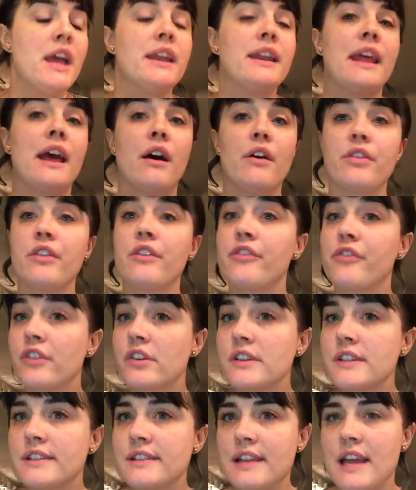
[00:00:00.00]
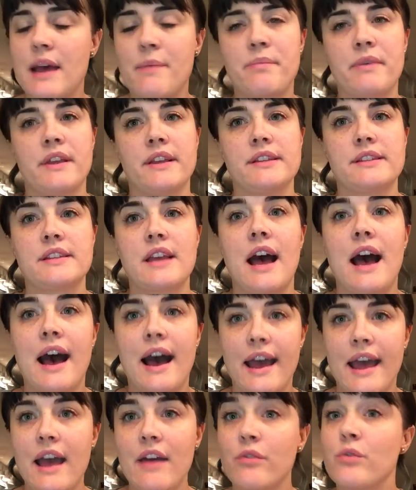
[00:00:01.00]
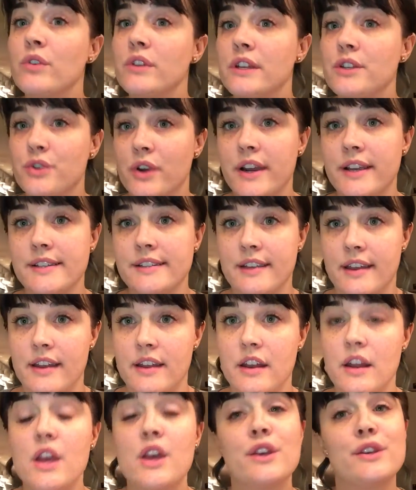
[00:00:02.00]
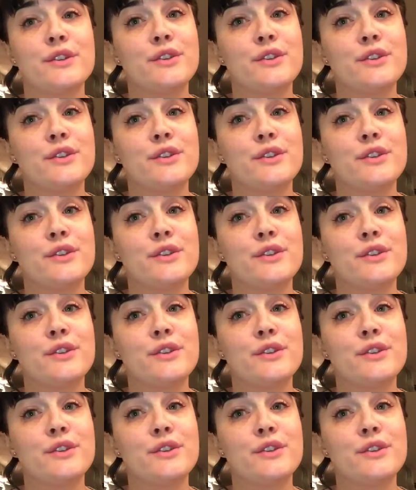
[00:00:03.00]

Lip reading: Now, the first step is I have really dry skin.